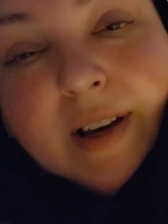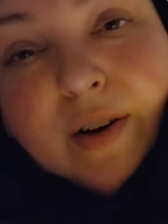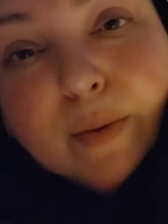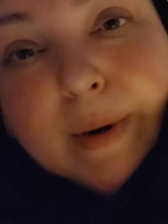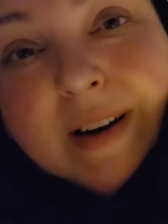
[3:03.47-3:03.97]
I
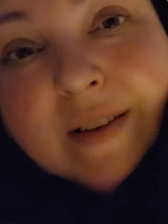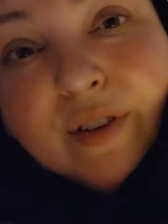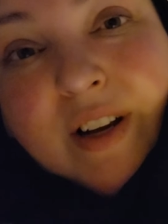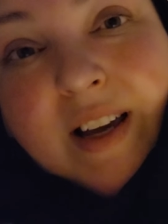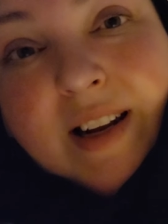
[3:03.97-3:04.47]
hope I
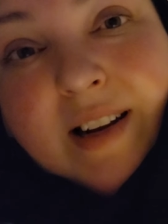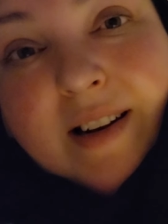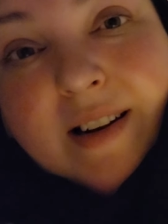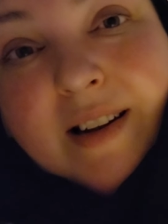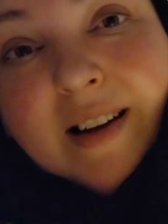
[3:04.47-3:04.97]
never get it
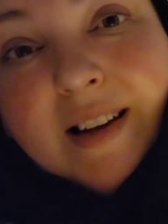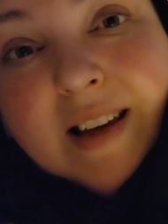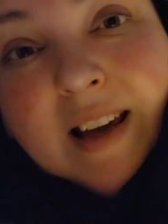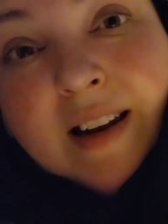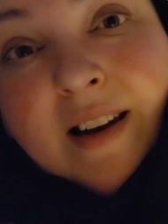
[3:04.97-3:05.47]

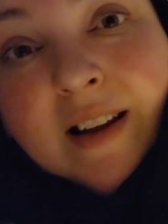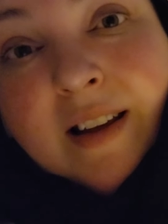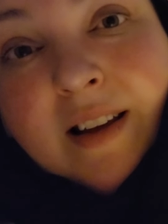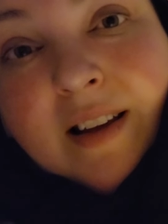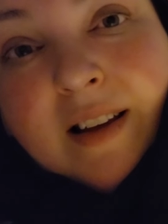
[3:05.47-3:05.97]
again.
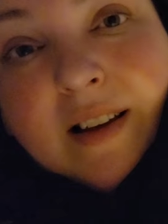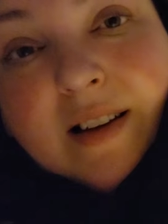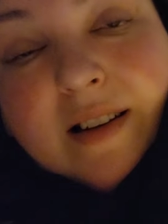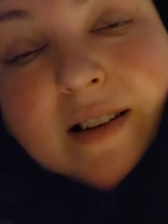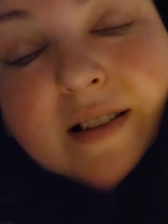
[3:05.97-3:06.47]

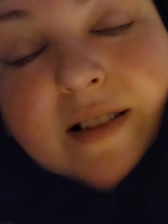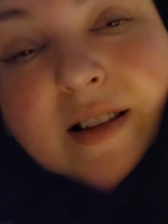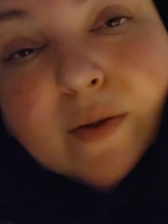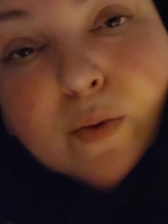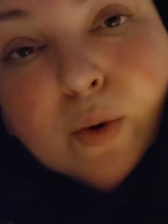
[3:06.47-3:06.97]
It is
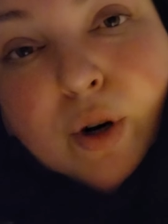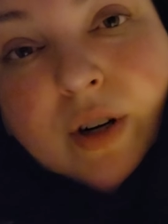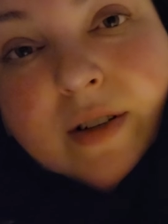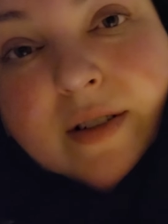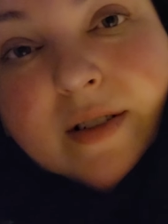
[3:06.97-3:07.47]
the
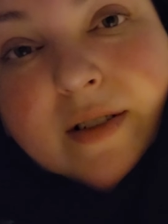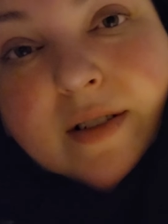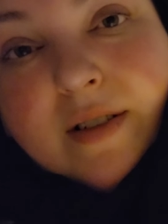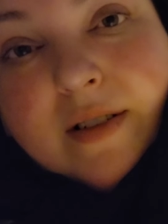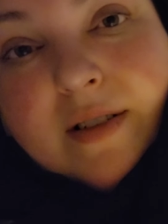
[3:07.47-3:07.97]

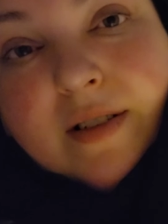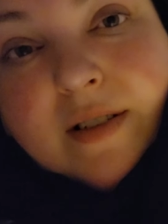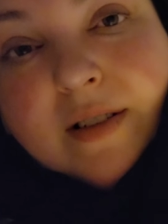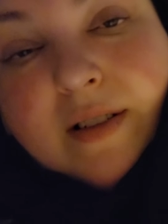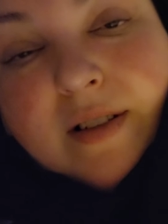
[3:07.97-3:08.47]
worst
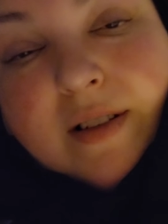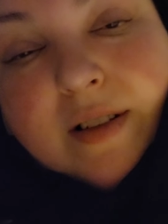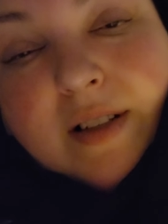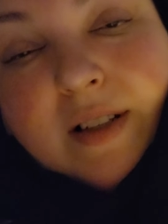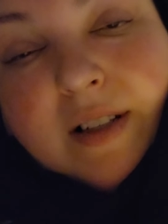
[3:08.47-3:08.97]

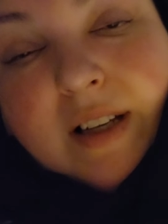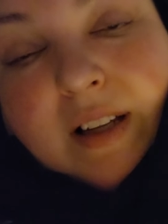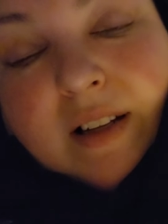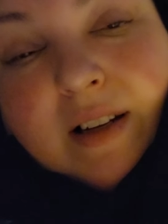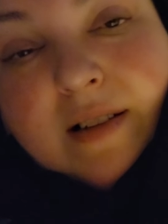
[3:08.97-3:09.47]

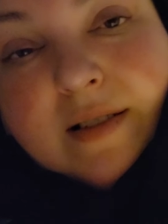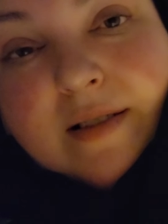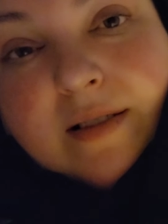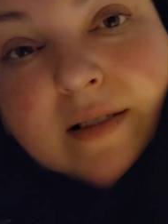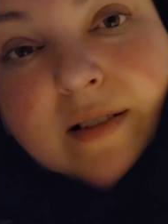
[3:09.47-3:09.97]

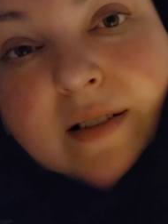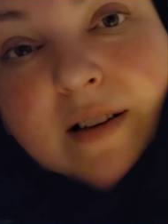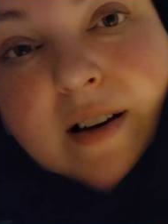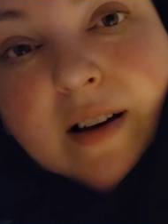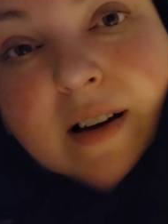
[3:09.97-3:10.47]
illness.
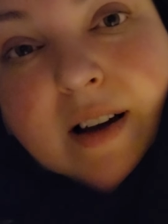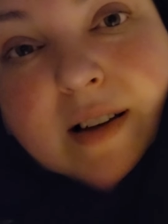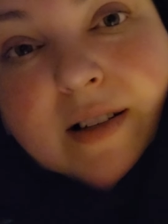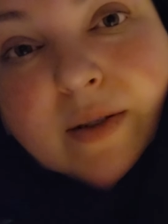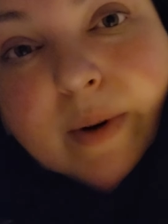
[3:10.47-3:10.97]

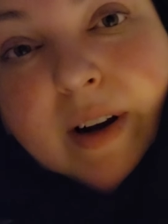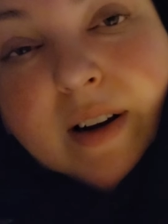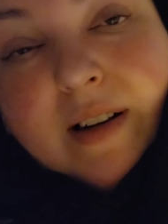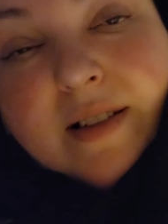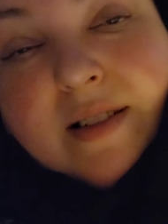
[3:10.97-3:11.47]
I
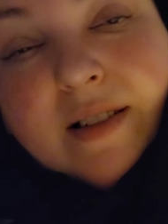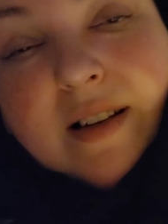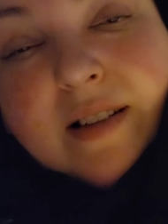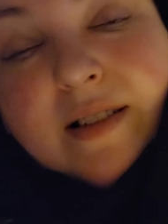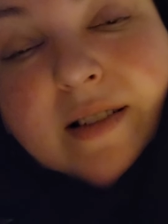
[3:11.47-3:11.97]
swear, it's,
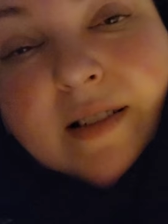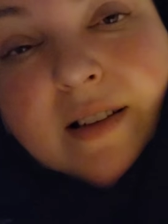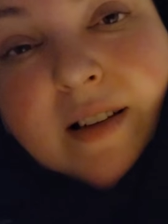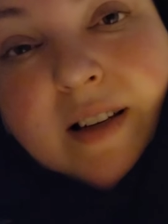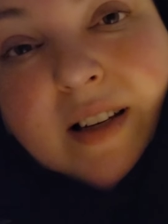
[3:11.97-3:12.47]
it's
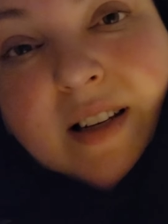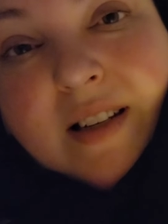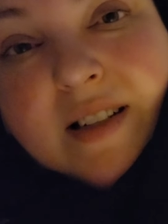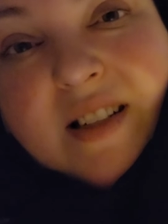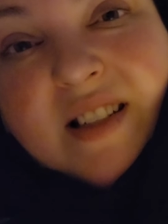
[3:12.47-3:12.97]

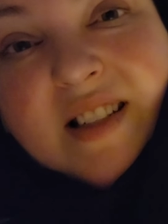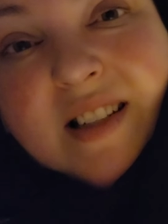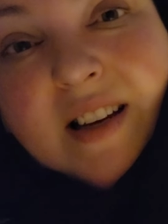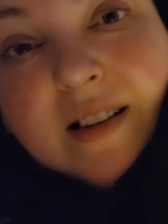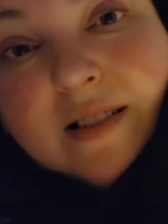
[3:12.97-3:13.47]

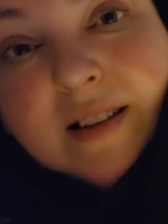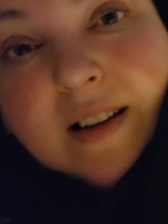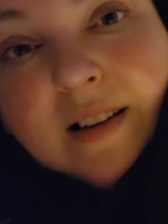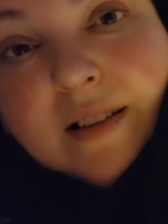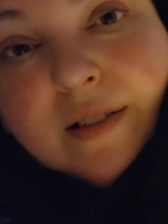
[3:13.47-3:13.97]

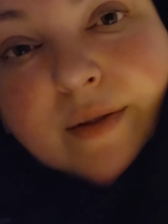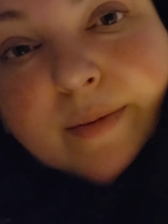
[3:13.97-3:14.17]
disgusting.